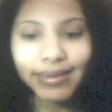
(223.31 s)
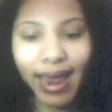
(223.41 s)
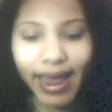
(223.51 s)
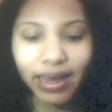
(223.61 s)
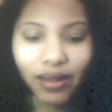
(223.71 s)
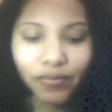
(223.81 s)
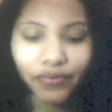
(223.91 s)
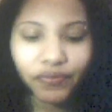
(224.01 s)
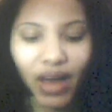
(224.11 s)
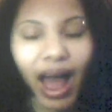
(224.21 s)
take
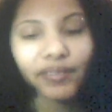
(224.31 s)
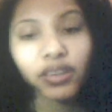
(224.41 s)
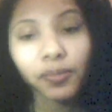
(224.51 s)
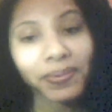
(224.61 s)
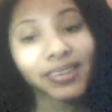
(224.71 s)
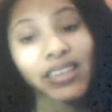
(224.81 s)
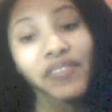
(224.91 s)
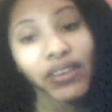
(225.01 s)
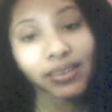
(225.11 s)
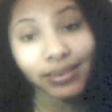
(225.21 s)
5
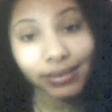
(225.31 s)
specific